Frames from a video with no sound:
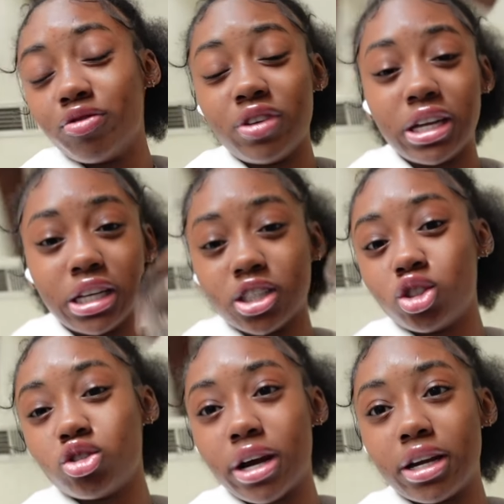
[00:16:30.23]
fitness
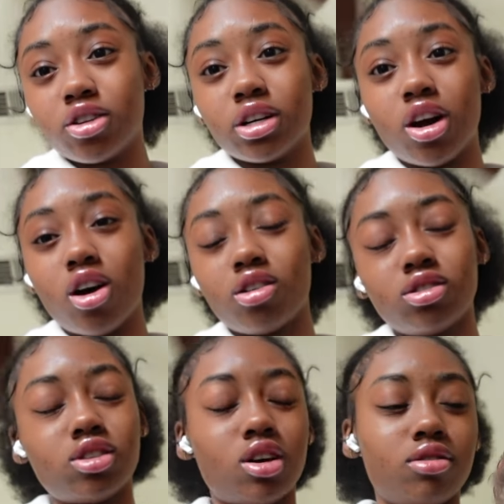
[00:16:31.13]
trainer and all,
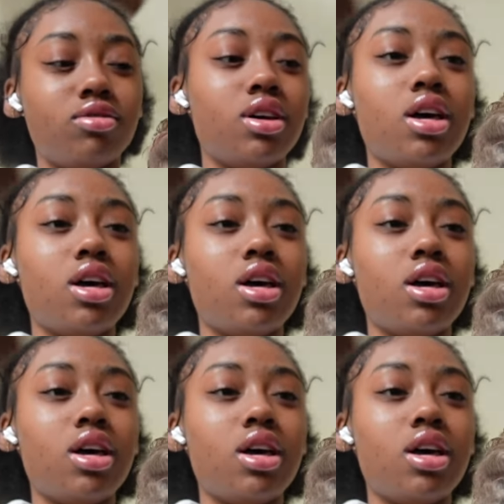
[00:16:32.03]
so